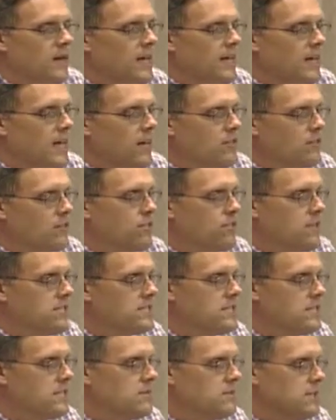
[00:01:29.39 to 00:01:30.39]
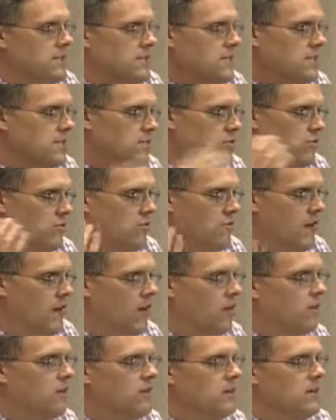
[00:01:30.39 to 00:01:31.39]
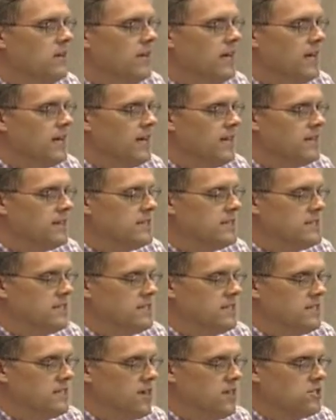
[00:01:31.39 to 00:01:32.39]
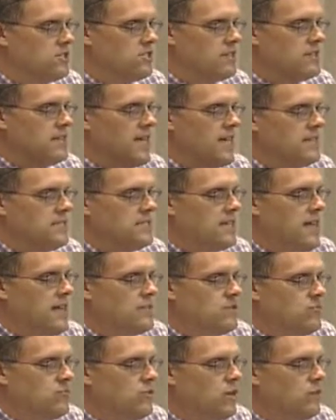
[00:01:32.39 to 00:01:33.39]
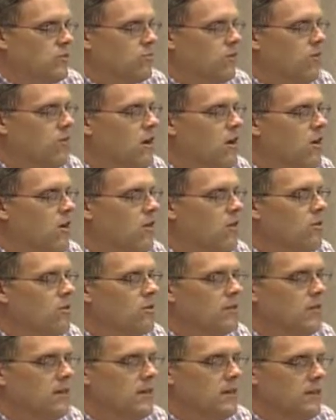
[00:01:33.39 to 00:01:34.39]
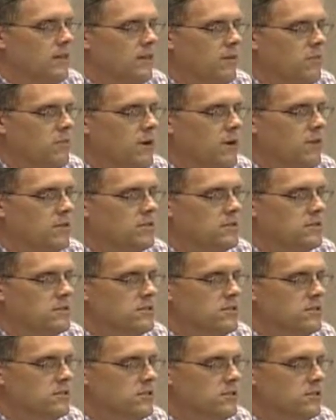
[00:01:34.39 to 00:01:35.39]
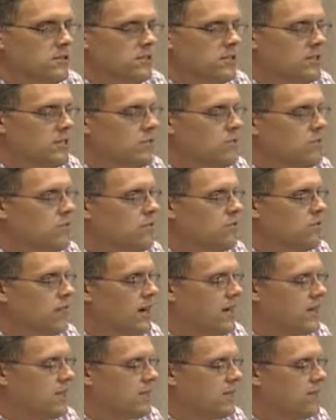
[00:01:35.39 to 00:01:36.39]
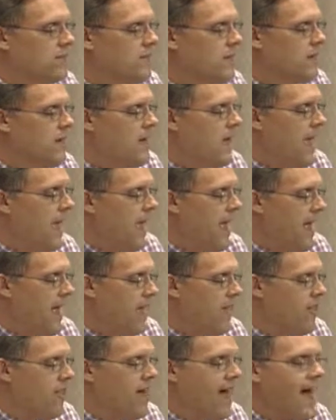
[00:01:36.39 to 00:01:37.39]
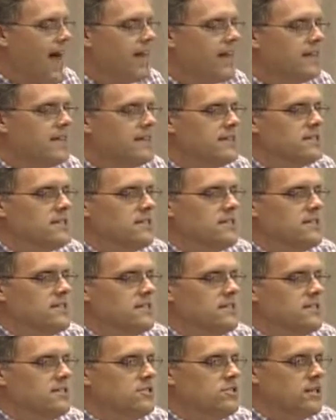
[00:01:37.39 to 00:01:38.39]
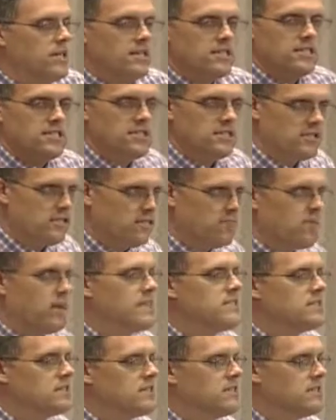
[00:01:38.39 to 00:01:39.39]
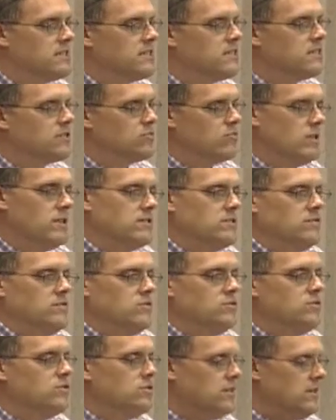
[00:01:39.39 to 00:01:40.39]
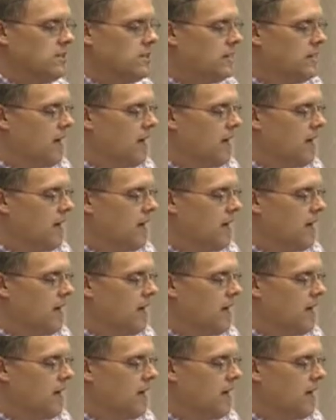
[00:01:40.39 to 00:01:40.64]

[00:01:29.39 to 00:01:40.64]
Council President has been instrumental in these discussions, as has Rick Romero, the mayor's utility director, and that is the genesis of basically this resolution.